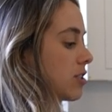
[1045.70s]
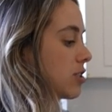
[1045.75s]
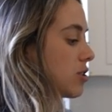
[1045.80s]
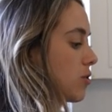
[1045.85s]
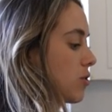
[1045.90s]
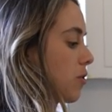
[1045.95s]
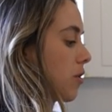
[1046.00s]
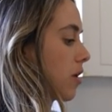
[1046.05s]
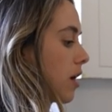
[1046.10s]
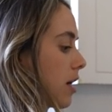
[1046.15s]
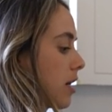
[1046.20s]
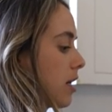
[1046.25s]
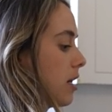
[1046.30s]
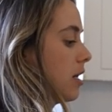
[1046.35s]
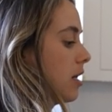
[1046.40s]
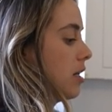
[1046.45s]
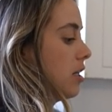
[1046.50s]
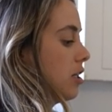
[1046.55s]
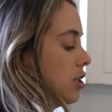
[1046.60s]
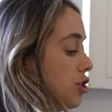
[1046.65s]
Store
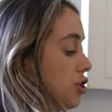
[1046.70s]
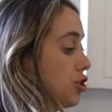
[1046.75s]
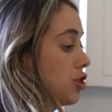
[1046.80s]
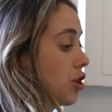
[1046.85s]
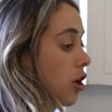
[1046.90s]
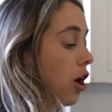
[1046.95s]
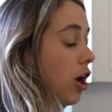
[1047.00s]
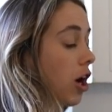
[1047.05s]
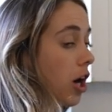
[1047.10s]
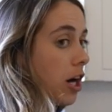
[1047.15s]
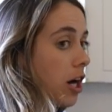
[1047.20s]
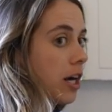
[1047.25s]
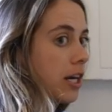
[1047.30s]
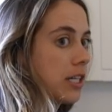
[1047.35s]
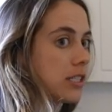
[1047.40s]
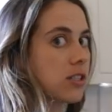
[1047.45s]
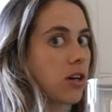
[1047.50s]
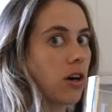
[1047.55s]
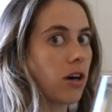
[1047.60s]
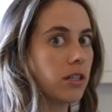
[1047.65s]
jar.
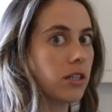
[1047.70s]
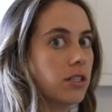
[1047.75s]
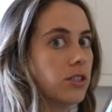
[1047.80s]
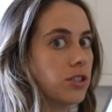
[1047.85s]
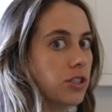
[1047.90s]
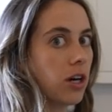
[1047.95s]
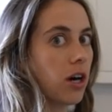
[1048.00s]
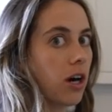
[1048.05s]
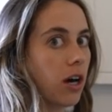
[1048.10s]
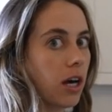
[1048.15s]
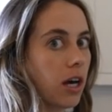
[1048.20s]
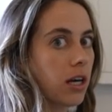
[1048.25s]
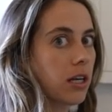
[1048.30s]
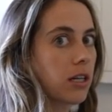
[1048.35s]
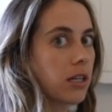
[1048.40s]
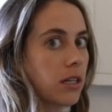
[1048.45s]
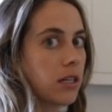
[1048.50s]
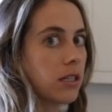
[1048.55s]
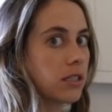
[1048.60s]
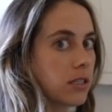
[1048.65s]
It's called a jar.
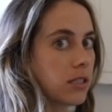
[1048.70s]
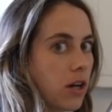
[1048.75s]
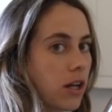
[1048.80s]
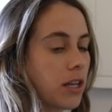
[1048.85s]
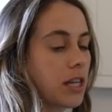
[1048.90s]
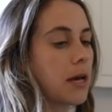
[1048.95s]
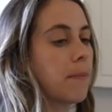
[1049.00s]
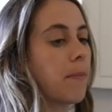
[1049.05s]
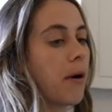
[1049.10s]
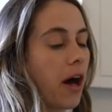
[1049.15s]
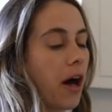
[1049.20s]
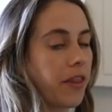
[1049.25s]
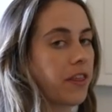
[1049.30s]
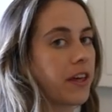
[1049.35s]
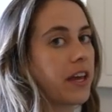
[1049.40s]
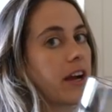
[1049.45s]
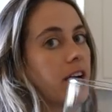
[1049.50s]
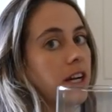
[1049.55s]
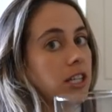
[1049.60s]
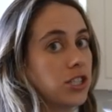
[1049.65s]
It's called the
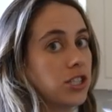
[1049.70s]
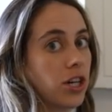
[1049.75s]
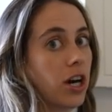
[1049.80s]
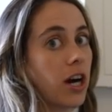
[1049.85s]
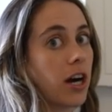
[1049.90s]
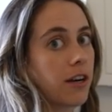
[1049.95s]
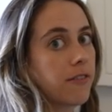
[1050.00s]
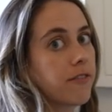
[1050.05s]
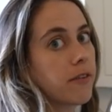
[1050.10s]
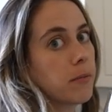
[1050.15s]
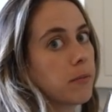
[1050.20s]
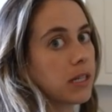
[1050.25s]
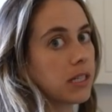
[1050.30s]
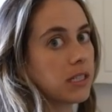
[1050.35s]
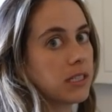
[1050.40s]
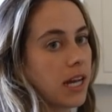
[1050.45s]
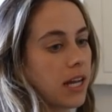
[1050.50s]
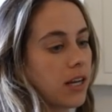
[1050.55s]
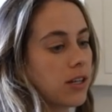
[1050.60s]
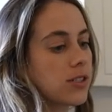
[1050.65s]
Apothecary Jar from the
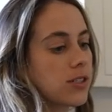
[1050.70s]
Container